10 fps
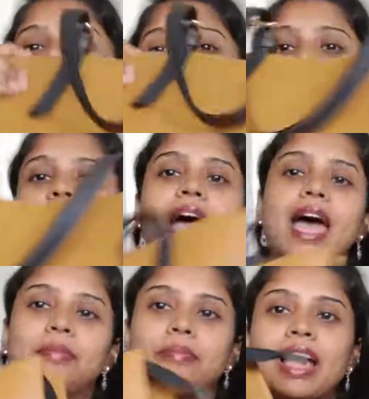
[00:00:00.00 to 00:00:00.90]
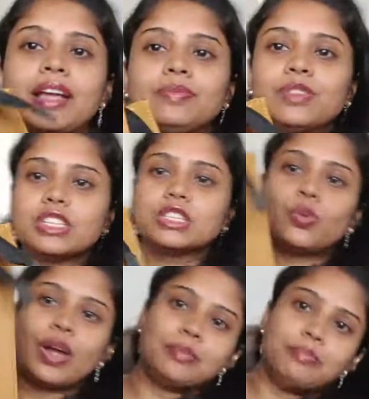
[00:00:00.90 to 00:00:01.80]
this handbag. This is
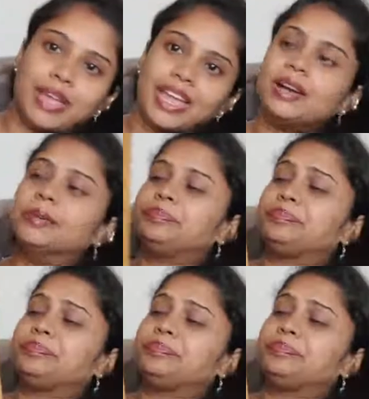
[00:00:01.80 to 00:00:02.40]
quite big.